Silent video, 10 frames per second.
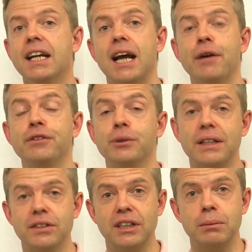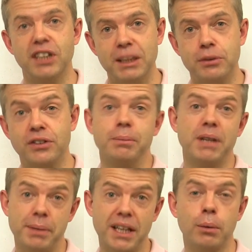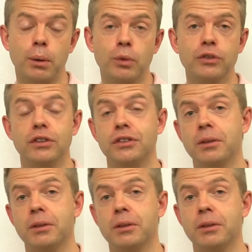Now, if you're at the same table as them, maybe they won't want to.